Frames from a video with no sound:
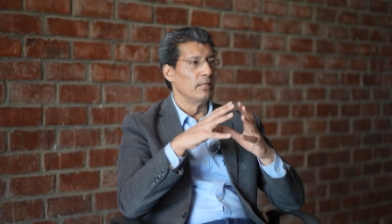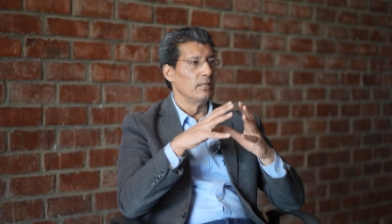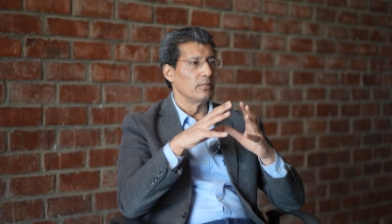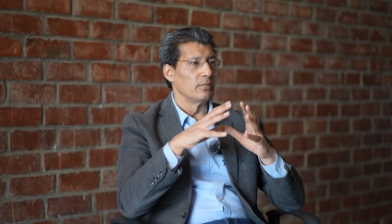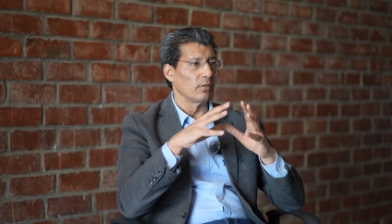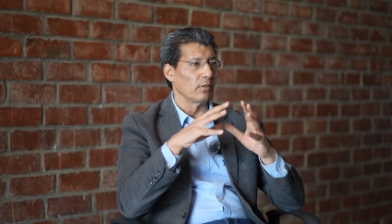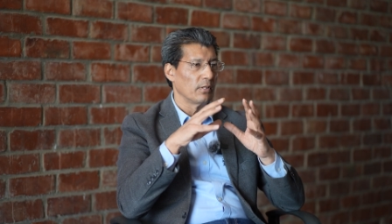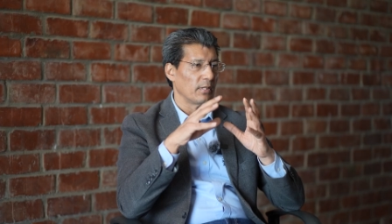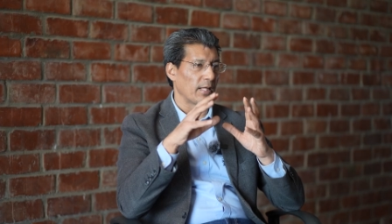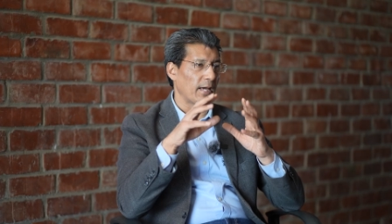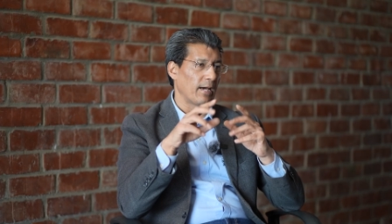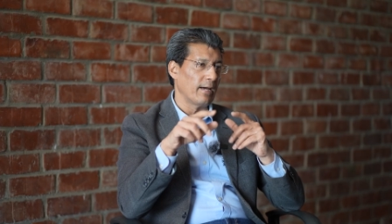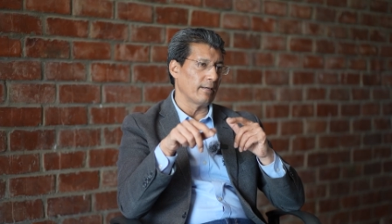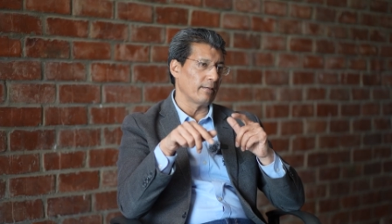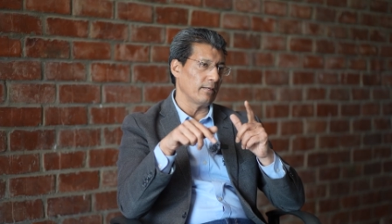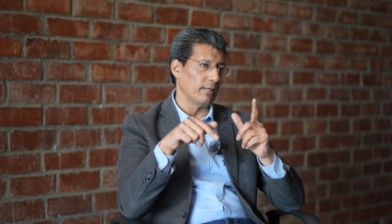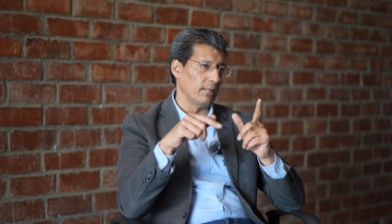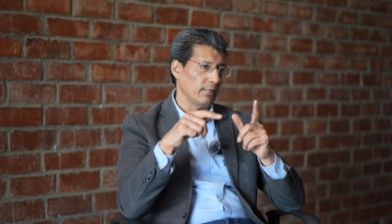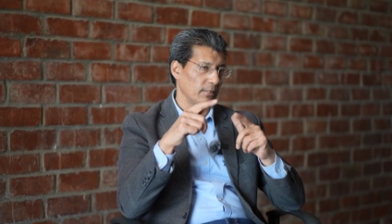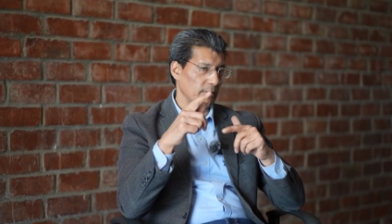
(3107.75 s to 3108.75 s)
So
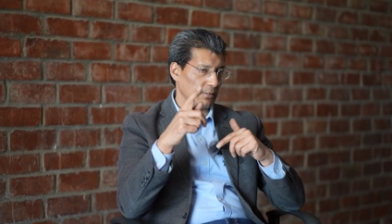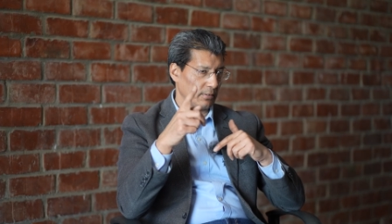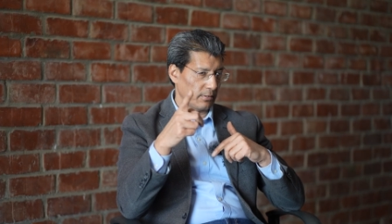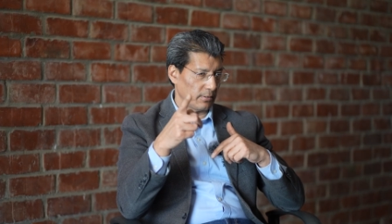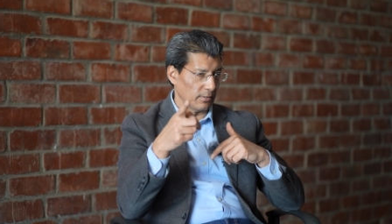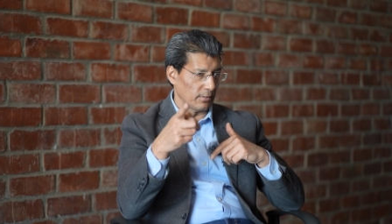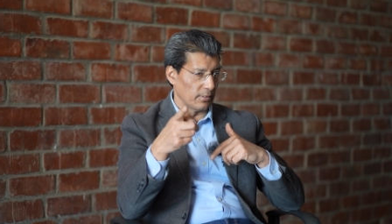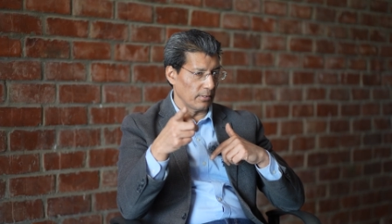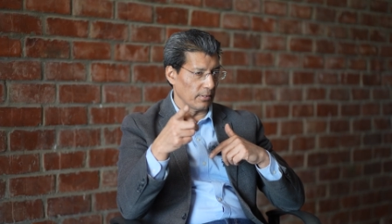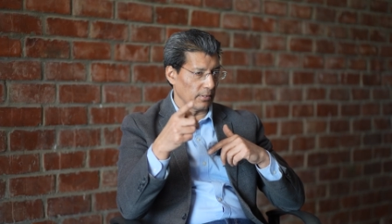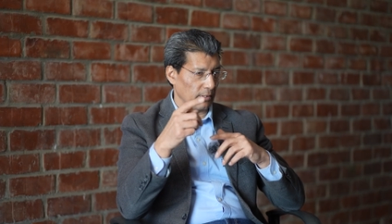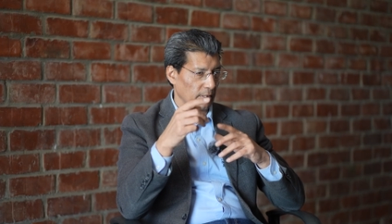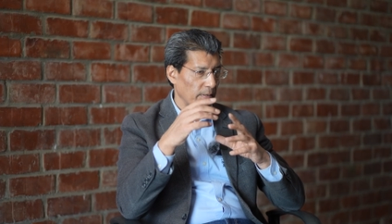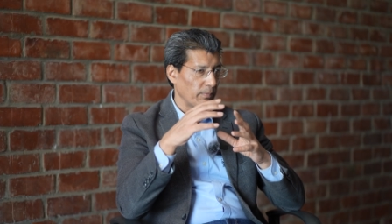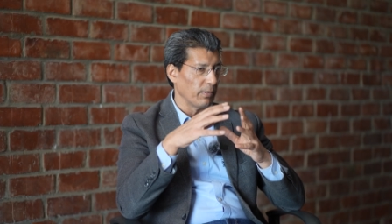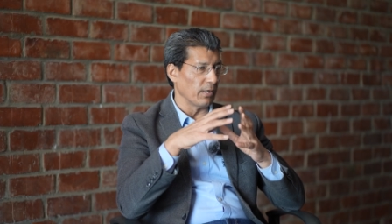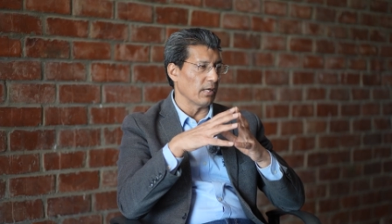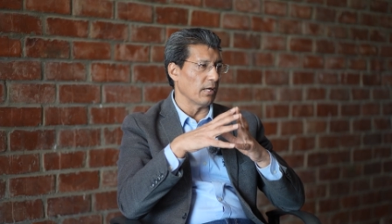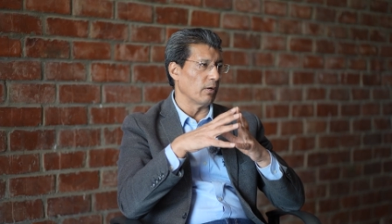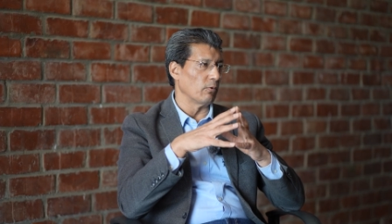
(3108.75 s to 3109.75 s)
that is
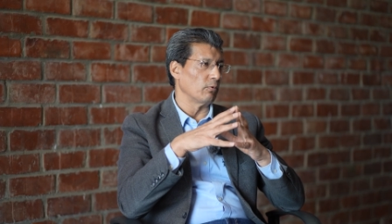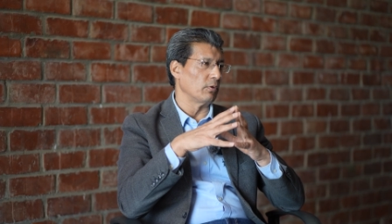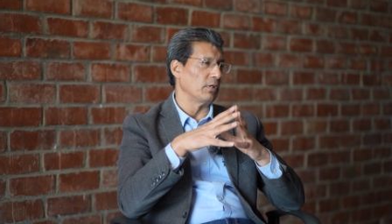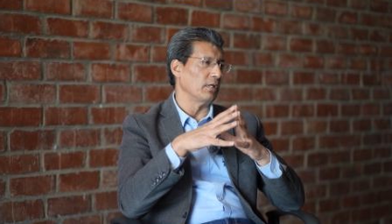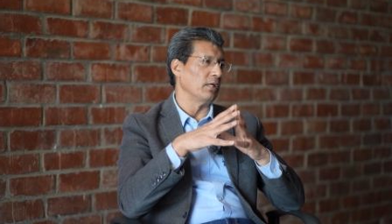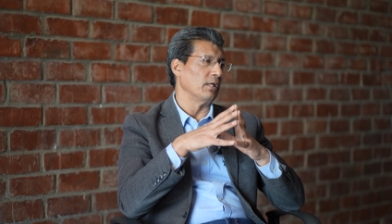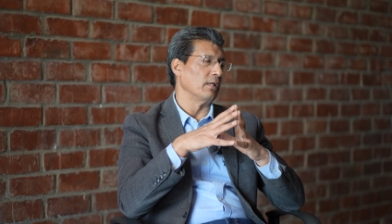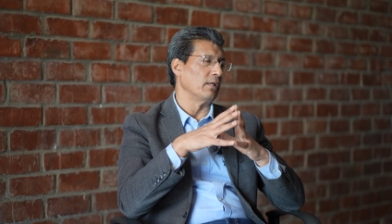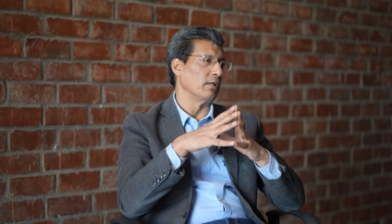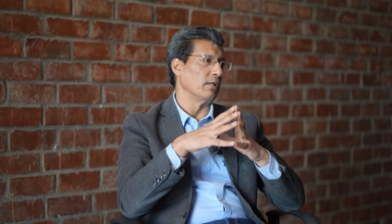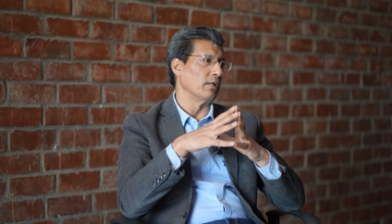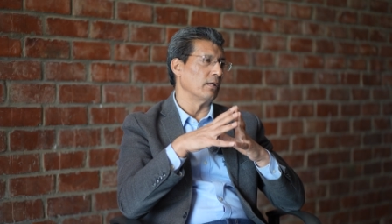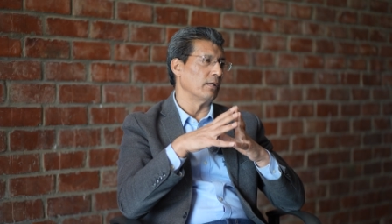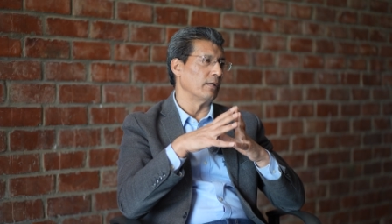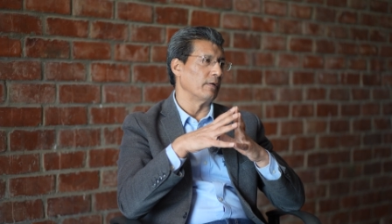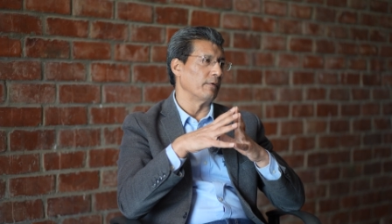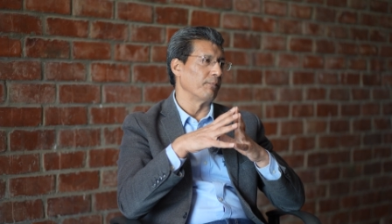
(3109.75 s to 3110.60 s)
coming out in